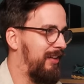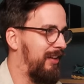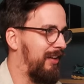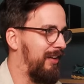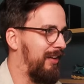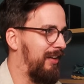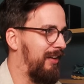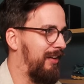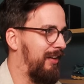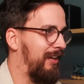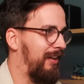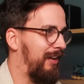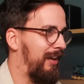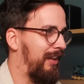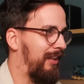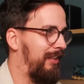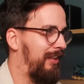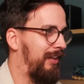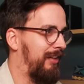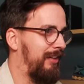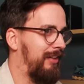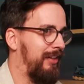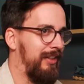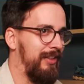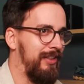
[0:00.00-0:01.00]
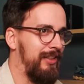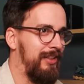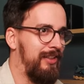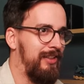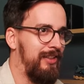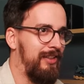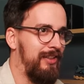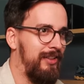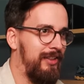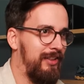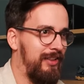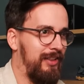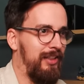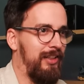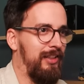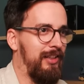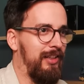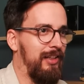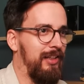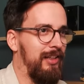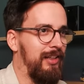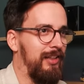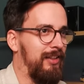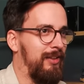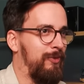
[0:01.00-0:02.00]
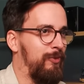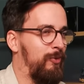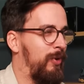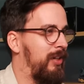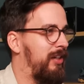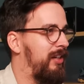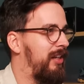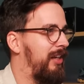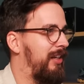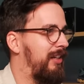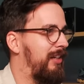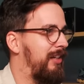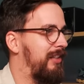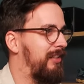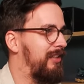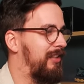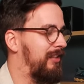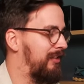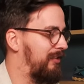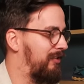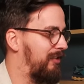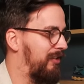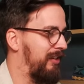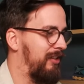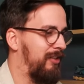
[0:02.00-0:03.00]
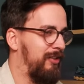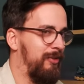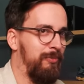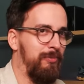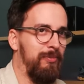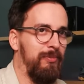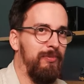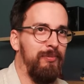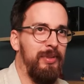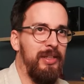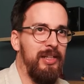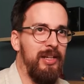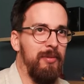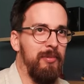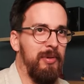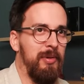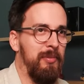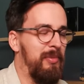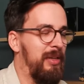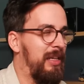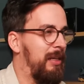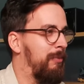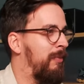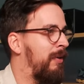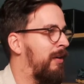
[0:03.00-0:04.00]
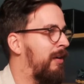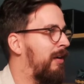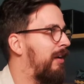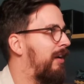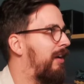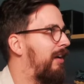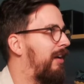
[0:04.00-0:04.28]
I think that's one day this is going to become a meme.